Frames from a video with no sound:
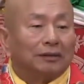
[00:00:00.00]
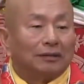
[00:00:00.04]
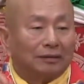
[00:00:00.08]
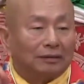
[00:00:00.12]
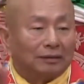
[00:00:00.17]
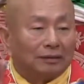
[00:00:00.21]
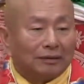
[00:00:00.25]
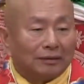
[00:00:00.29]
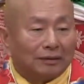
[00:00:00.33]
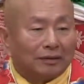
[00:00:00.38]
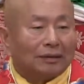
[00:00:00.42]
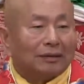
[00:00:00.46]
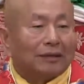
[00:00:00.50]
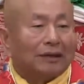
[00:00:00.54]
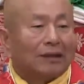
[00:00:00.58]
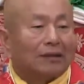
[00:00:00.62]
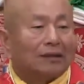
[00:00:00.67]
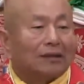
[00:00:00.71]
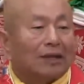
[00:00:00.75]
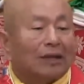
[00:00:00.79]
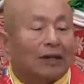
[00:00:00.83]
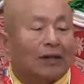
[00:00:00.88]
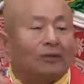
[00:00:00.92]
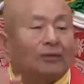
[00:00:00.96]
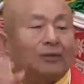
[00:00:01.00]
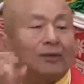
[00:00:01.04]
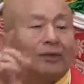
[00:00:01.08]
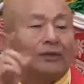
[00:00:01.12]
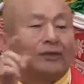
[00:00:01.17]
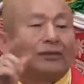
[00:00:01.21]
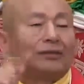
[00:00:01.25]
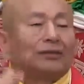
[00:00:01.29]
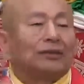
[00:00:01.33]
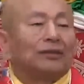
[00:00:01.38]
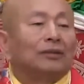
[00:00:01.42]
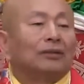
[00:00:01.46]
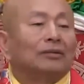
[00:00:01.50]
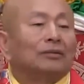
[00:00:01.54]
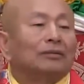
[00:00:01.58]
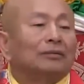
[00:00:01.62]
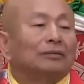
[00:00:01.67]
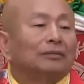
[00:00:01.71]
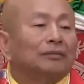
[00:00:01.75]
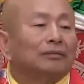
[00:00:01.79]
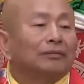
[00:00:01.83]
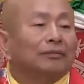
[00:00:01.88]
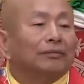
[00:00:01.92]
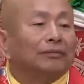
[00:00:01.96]
I left Taiwan
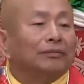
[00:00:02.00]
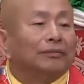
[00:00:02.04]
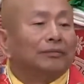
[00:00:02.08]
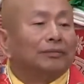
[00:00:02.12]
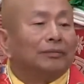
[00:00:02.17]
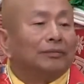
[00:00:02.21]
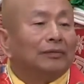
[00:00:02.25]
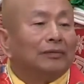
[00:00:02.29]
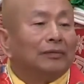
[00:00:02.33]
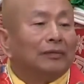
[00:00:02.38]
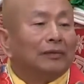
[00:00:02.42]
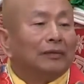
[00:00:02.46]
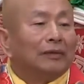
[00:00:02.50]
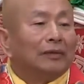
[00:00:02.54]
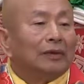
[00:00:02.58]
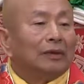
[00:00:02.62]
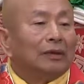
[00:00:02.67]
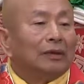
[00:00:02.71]
this year,